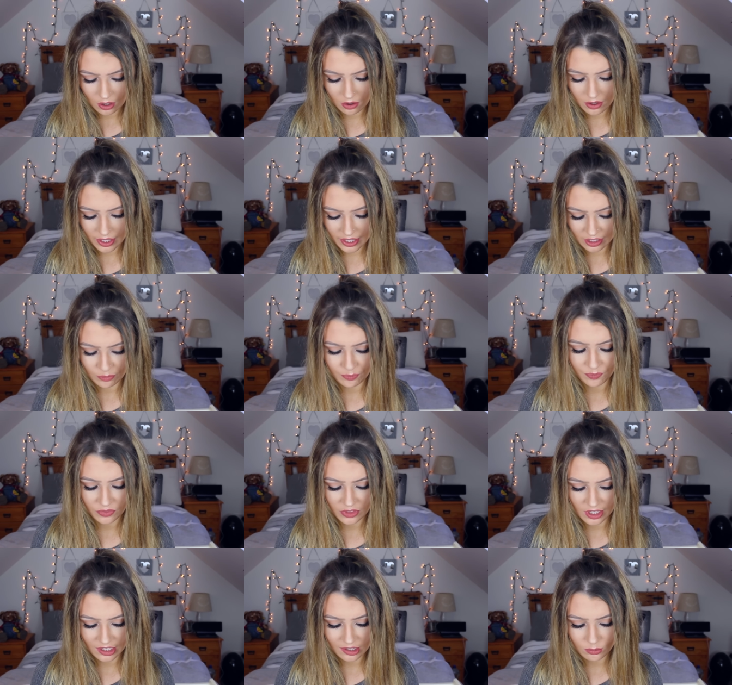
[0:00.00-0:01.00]
Okay,
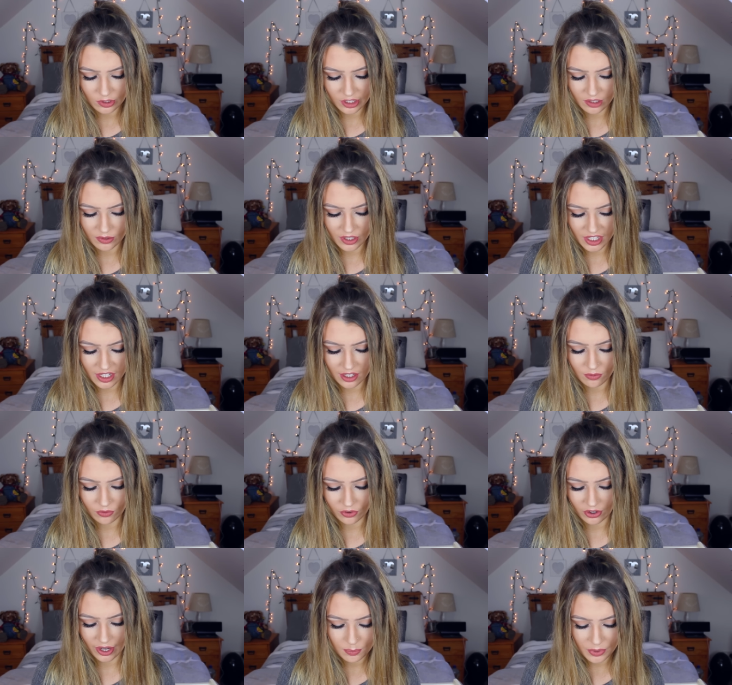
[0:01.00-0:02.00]
this one's a receipt
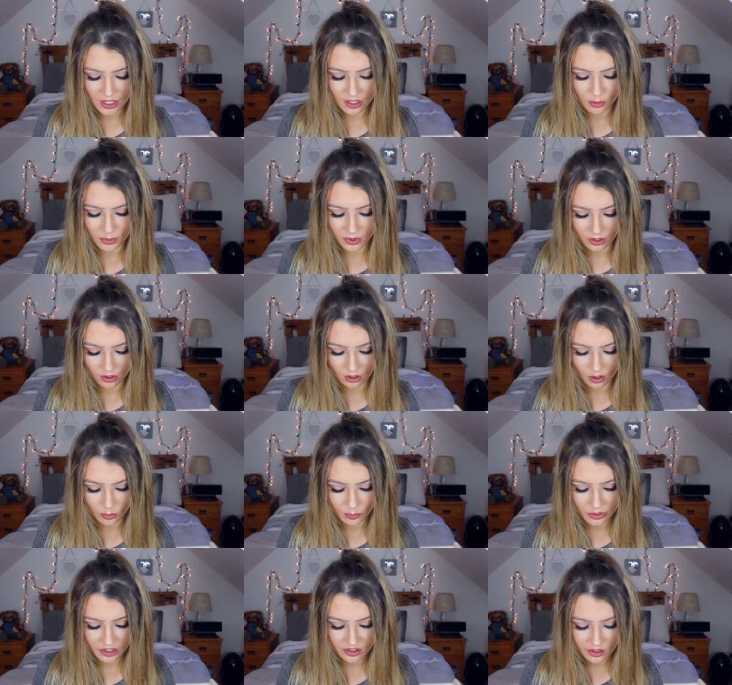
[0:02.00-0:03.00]
for peanut butter
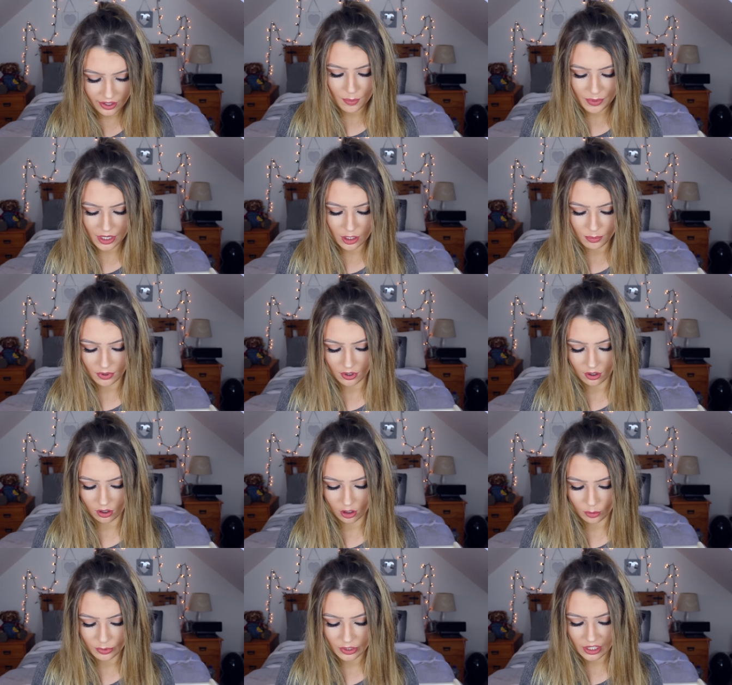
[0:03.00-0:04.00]
cups. Peanut butter
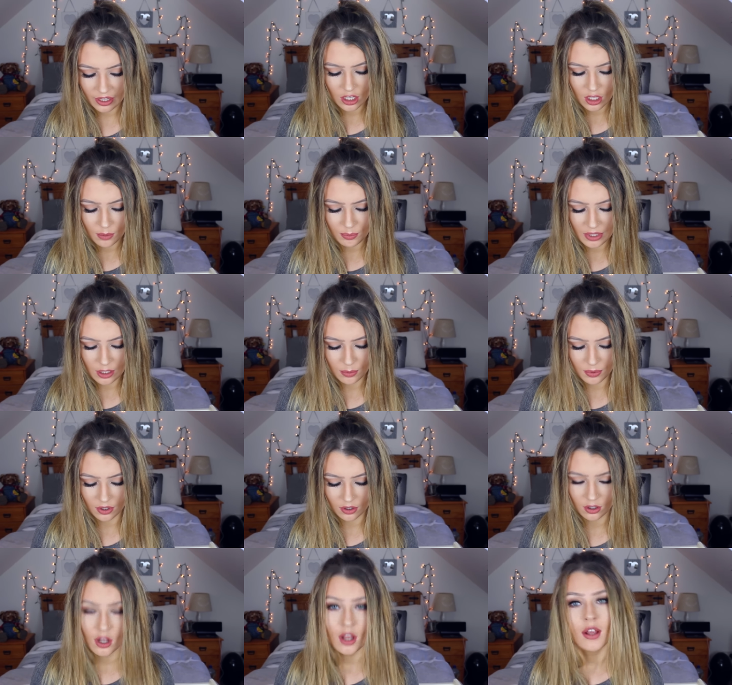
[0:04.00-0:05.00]
cups. Peanut
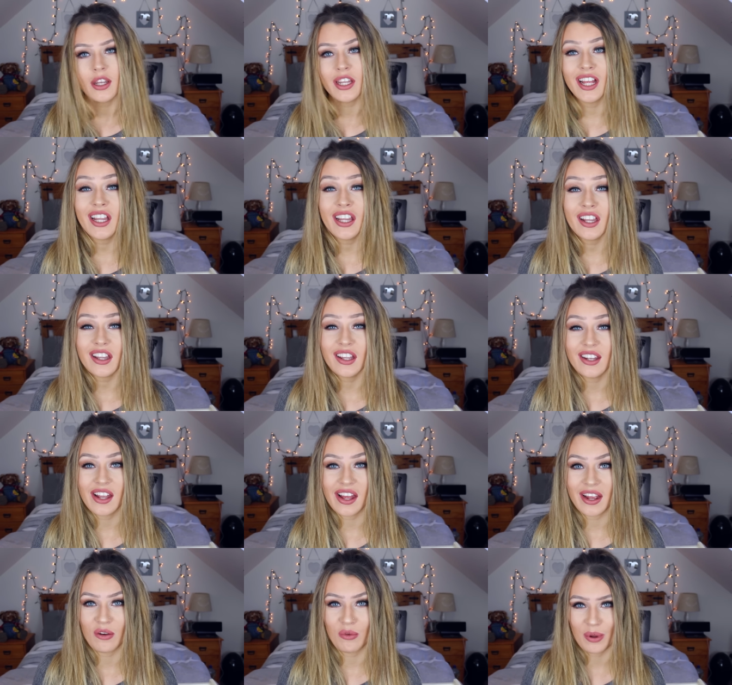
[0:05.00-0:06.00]
butter. This is the
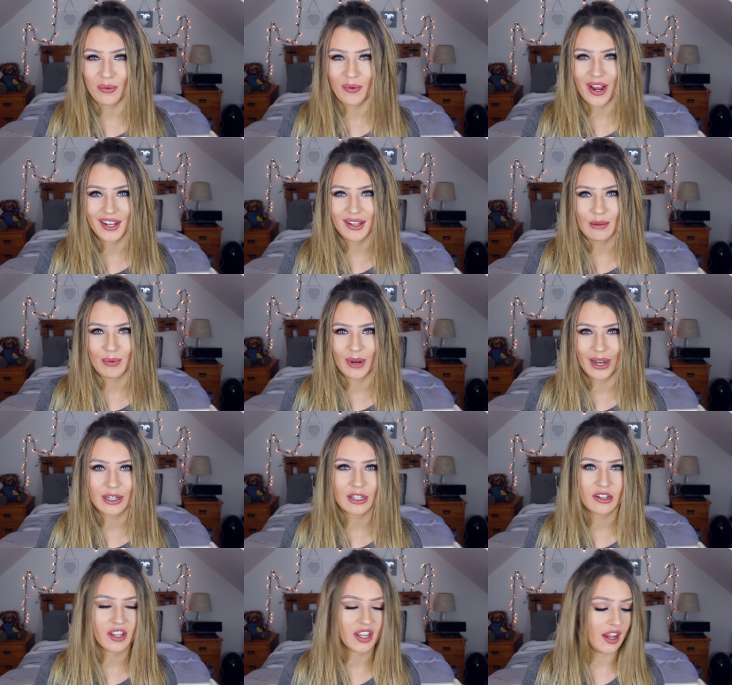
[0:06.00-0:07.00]
day we went to
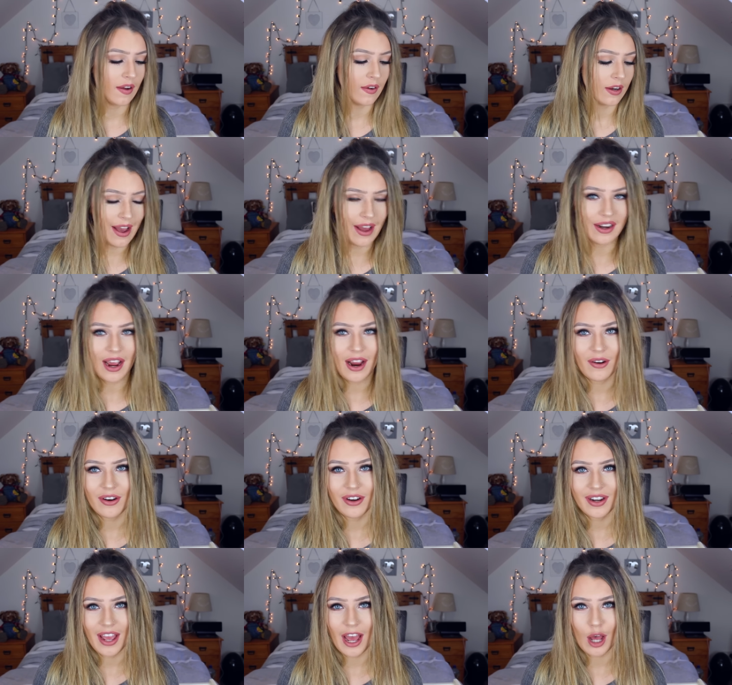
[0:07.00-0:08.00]
Blanchardstown and
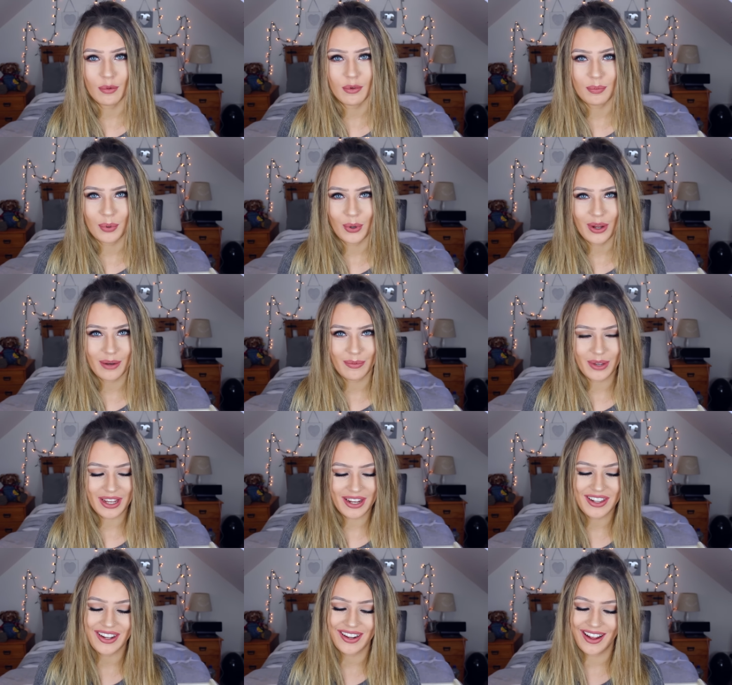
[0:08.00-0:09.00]
Aaron kept bugging
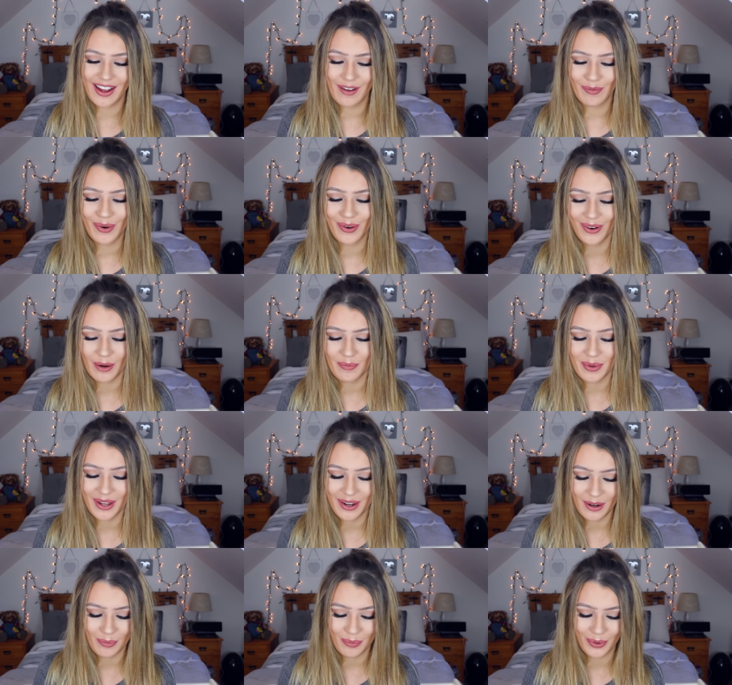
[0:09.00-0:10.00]
me to get more
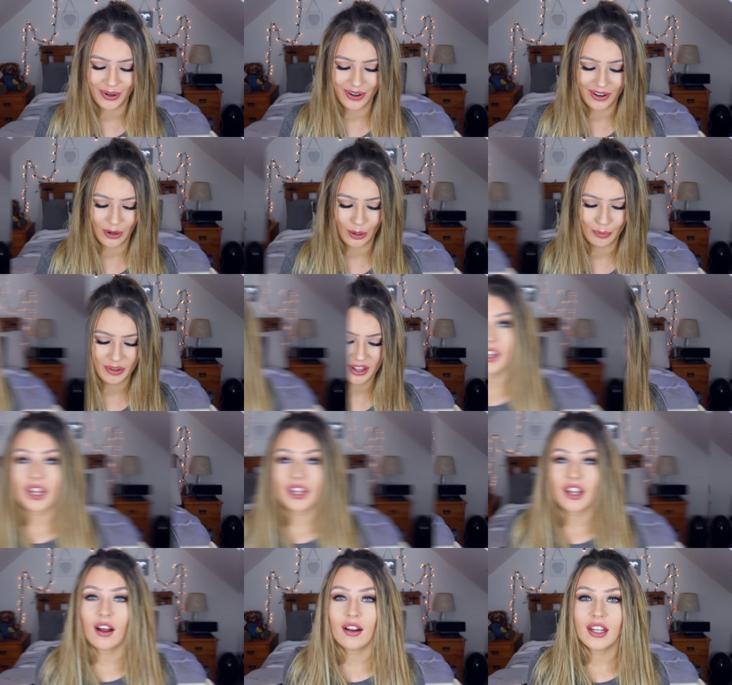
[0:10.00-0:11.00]
peanut butter cups. So
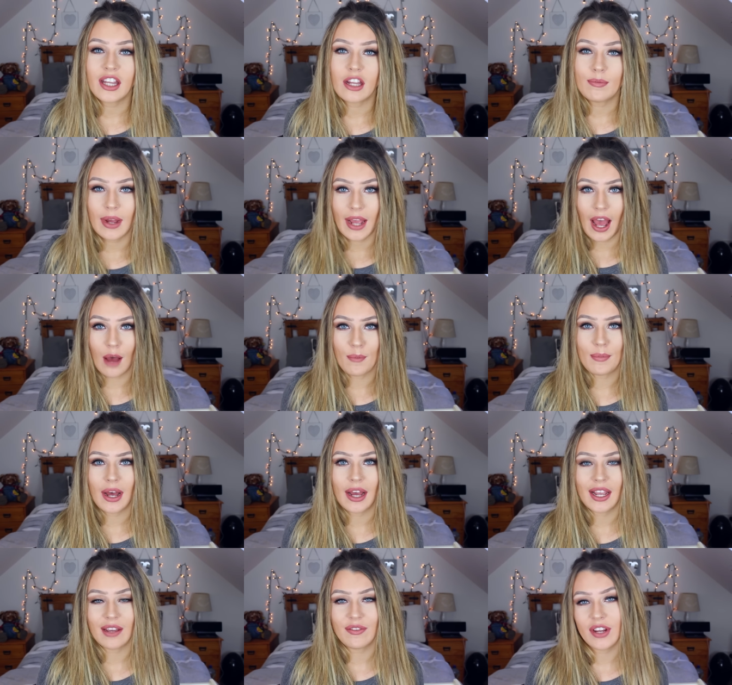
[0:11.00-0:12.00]
that's all that's in my
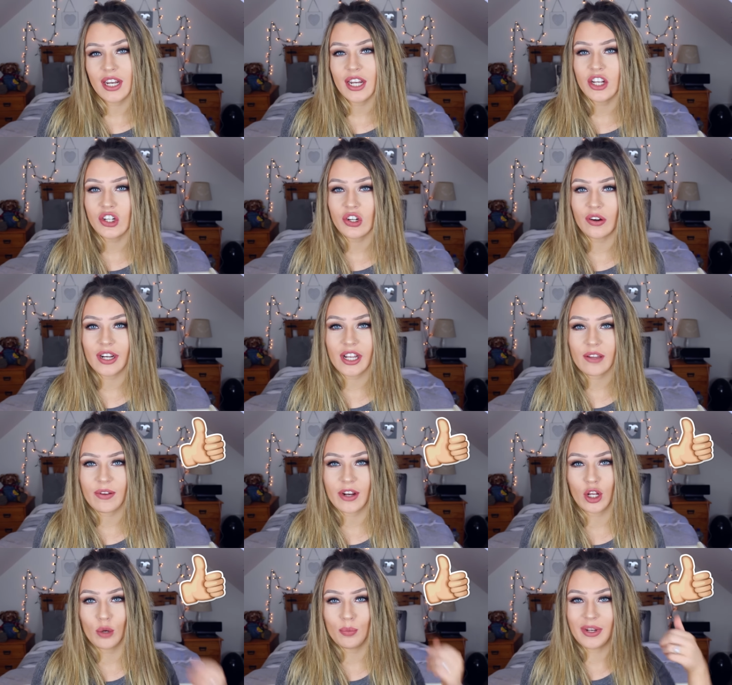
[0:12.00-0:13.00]
handbag. If you did enjoy this
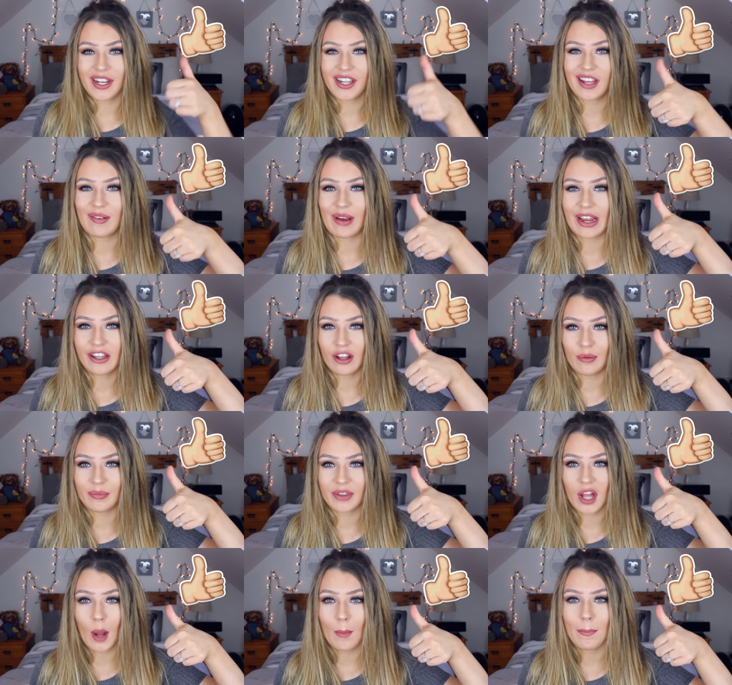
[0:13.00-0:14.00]
video, please give it a
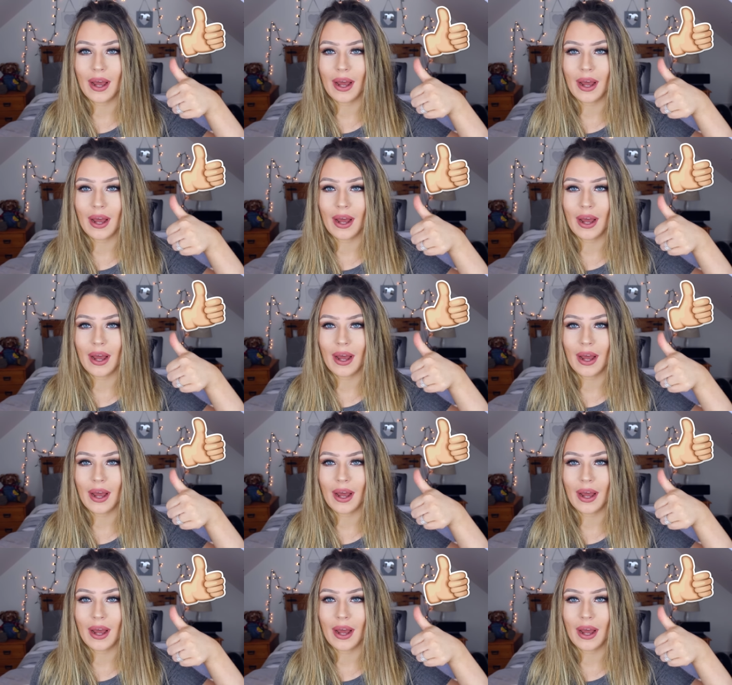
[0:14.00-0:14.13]
thumbs up.